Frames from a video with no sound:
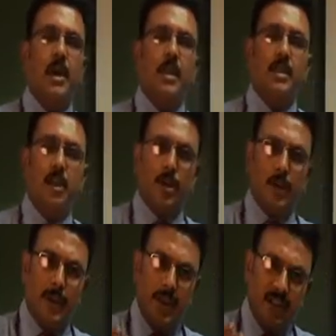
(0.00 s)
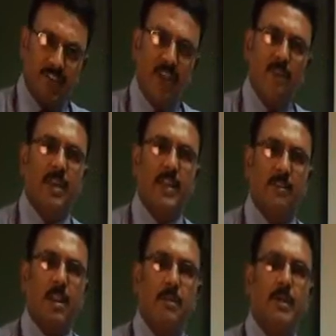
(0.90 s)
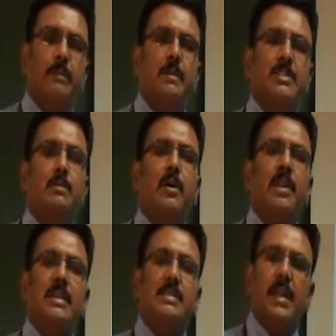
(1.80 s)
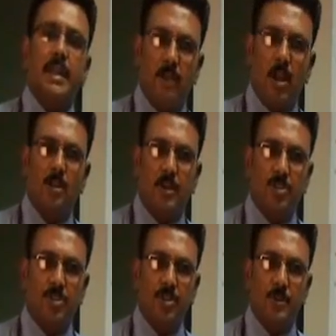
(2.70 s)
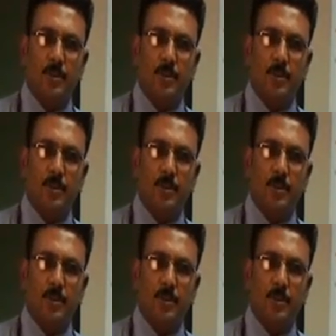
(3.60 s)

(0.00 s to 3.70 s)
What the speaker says: and the industry will develop depends upon its environment,